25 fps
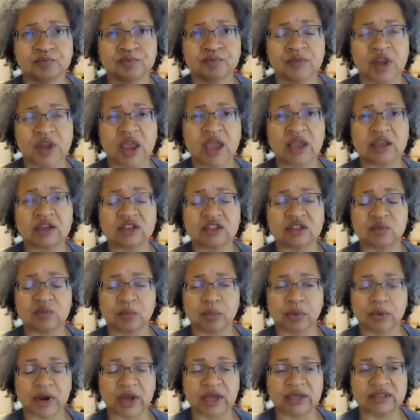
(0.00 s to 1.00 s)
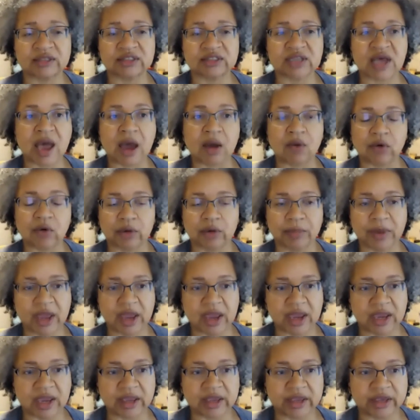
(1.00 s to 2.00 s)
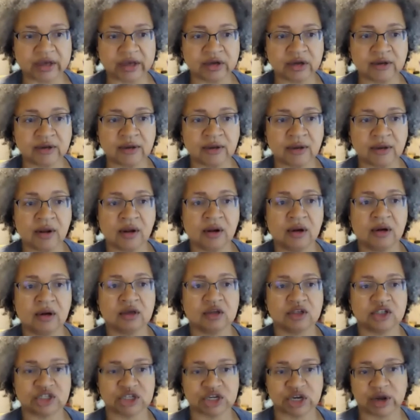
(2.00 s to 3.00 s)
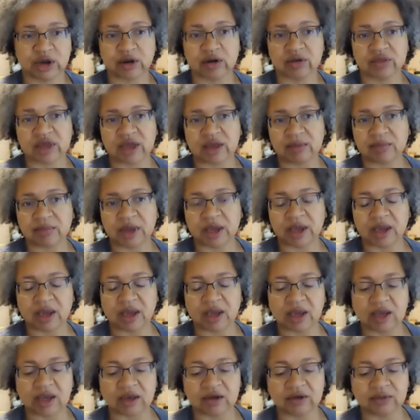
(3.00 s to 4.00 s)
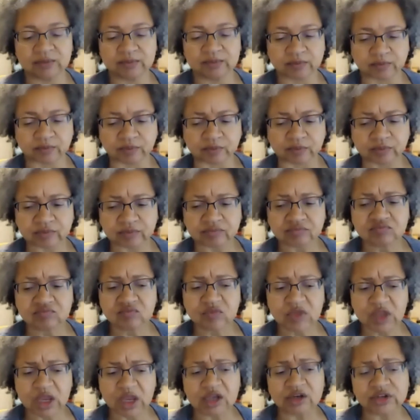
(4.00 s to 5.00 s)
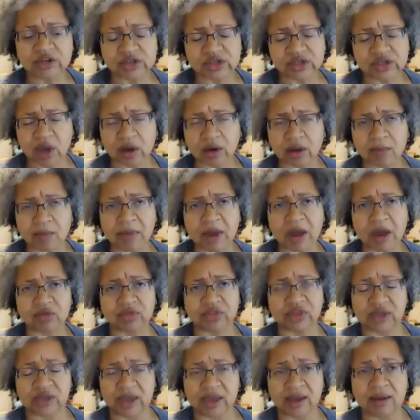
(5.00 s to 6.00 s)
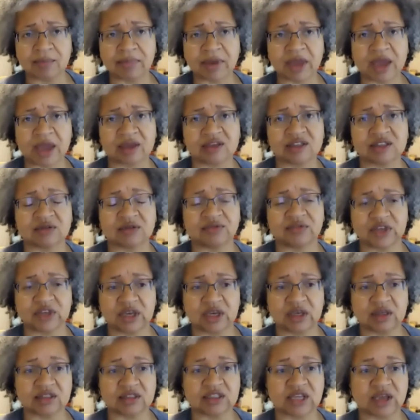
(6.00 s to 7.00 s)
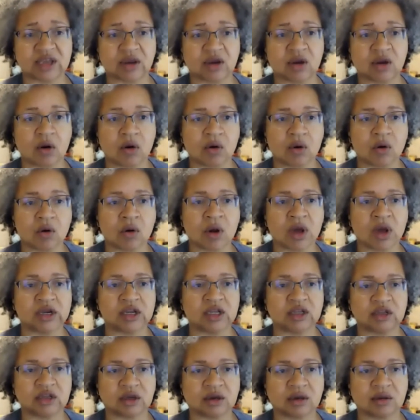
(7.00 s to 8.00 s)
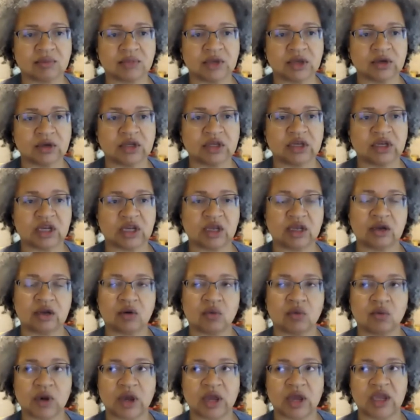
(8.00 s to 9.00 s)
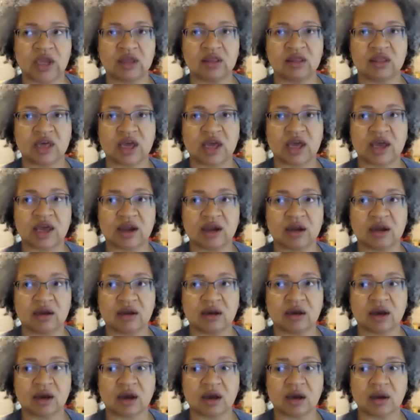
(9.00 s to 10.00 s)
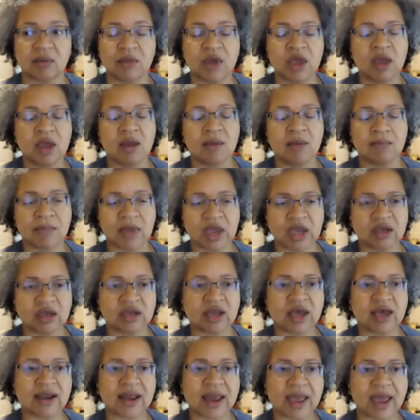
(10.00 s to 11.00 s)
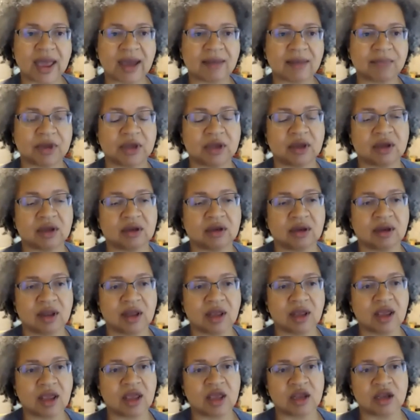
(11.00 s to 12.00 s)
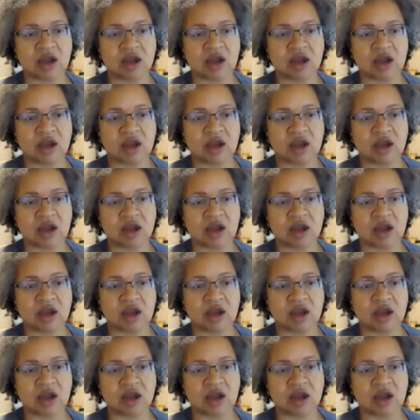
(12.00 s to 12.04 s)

express our pain, share that pain, and to talk about the impacts of things that go on in the community in a way that uh, may not happen in